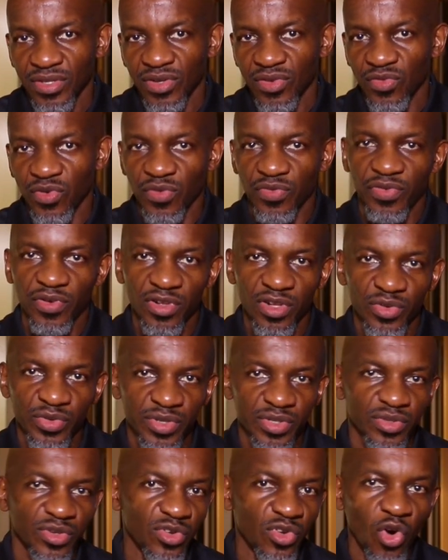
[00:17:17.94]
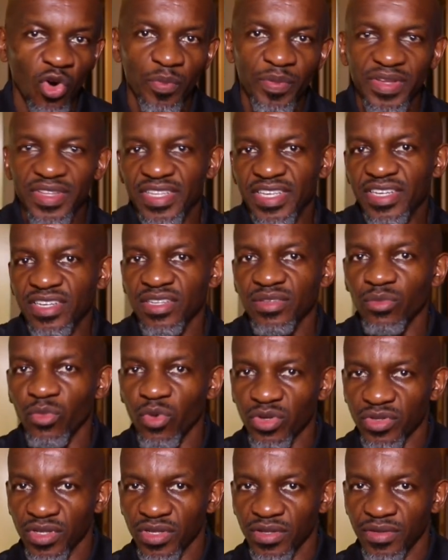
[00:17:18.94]
for following the Copernican
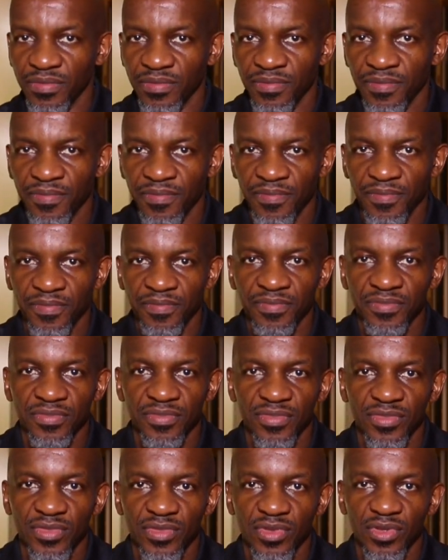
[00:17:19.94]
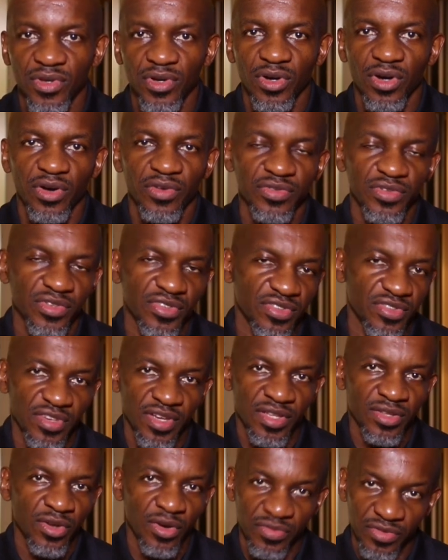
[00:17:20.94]
model of the
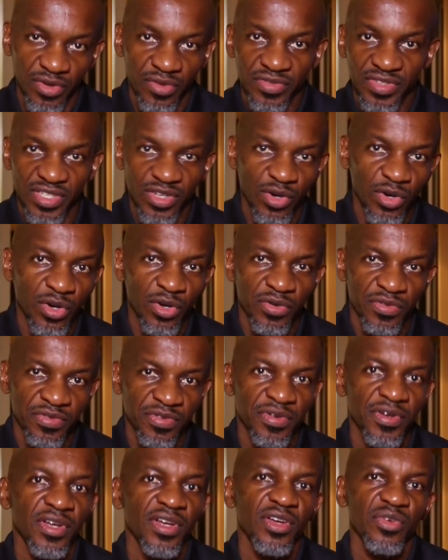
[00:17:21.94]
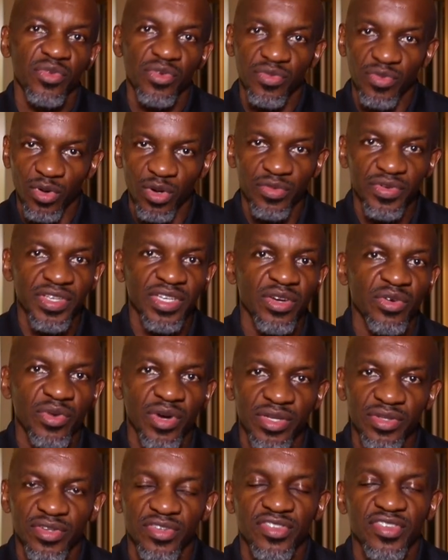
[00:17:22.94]
sun, of the earth revolving
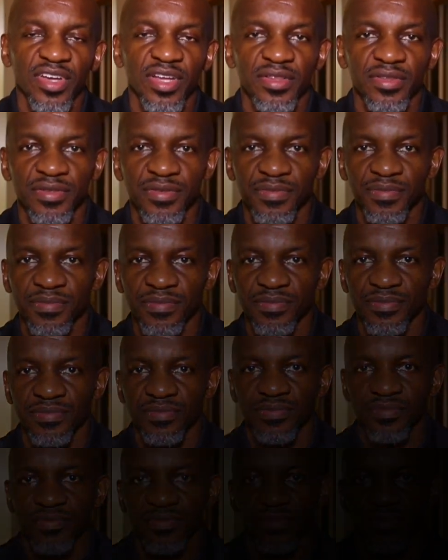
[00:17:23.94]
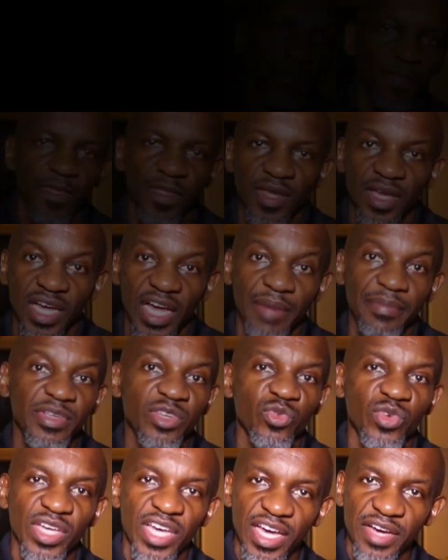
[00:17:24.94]
around the sun. I
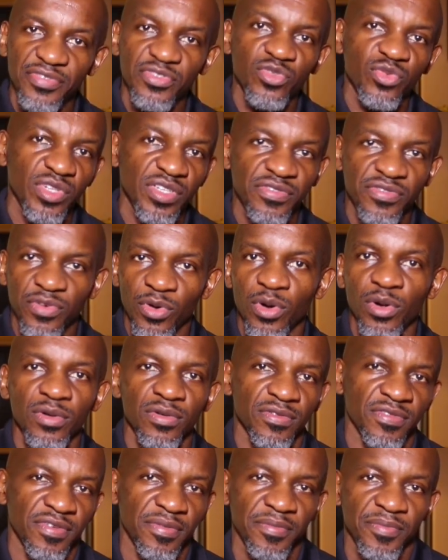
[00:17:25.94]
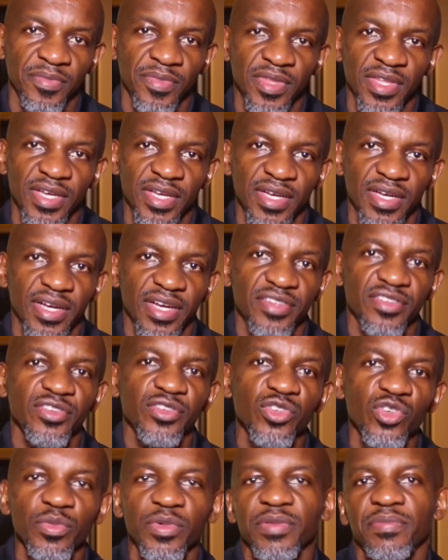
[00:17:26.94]
mean, we have to evolve as
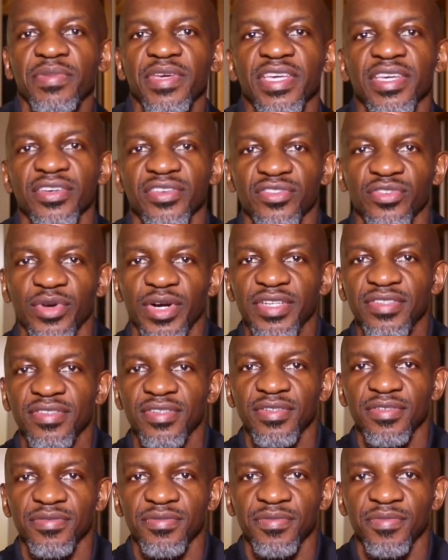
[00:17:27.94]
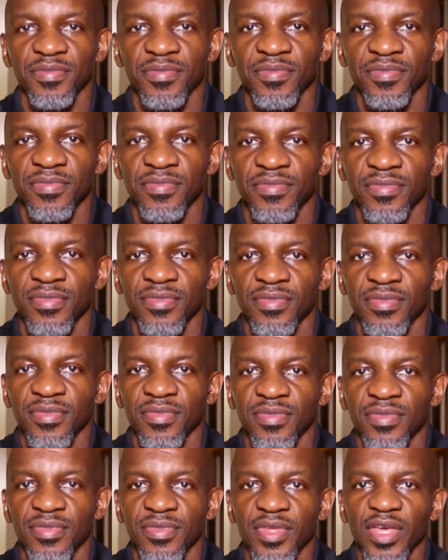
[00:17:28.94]
human beings, right?
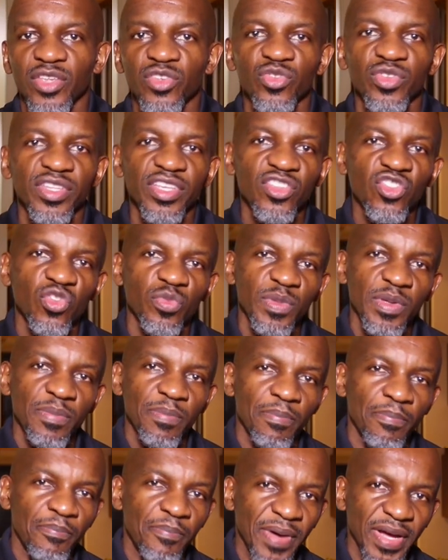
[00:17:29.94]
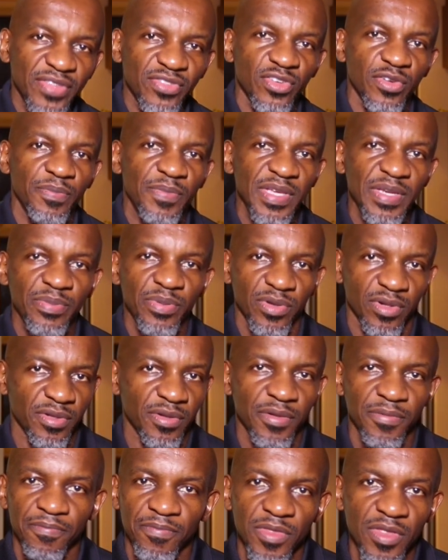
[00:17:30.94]
And you need to be better people
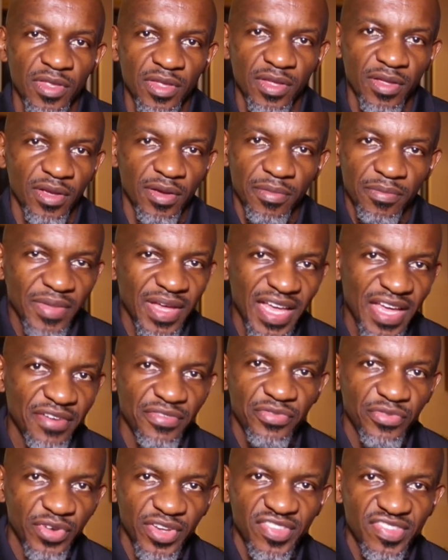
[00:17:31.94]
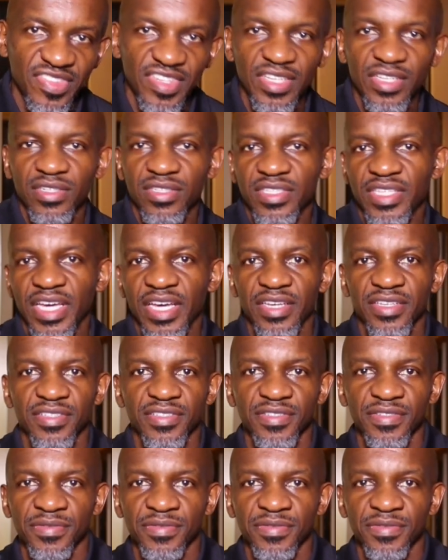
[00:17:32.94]
every single day.